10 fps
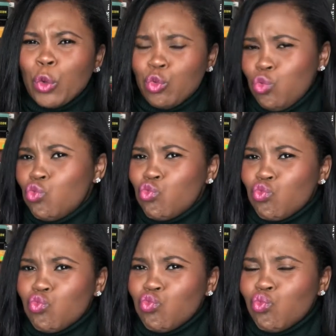Ooh.
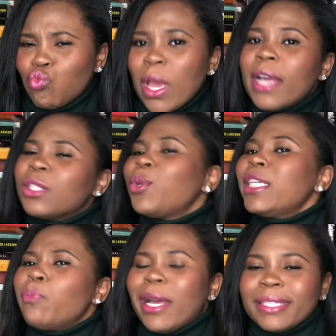So
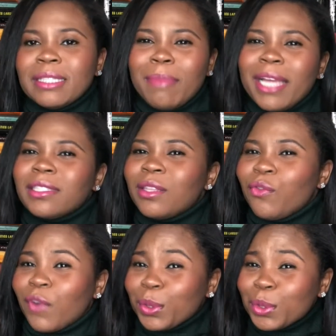this bounces back to the
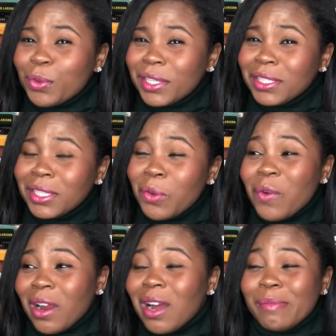first question
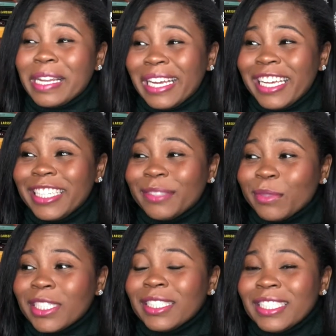where I'm like,
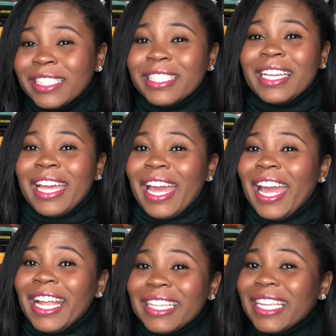
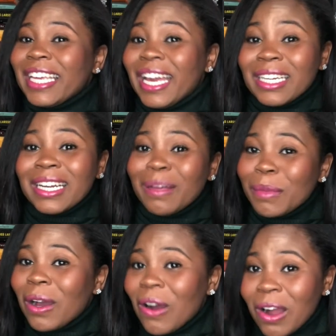Ethic kind of
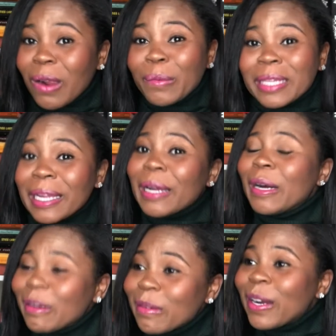coming hard with the
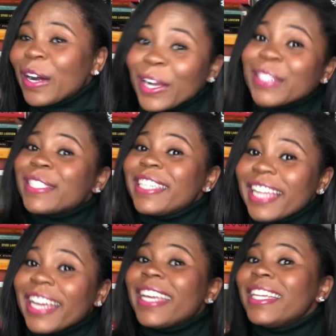come hard G.
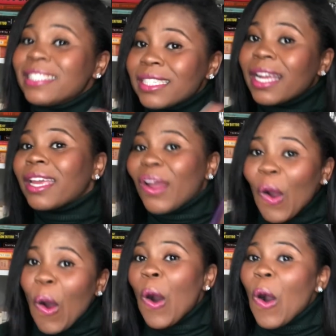Like, he's checking
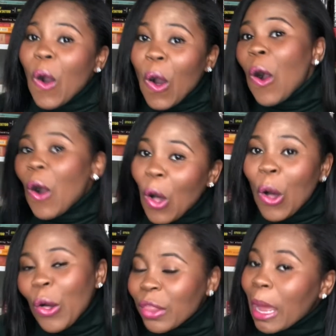
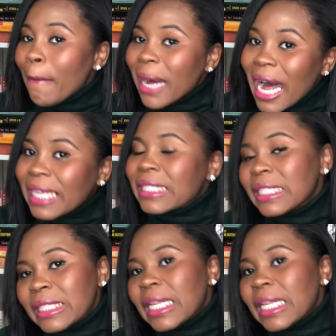all the boxes.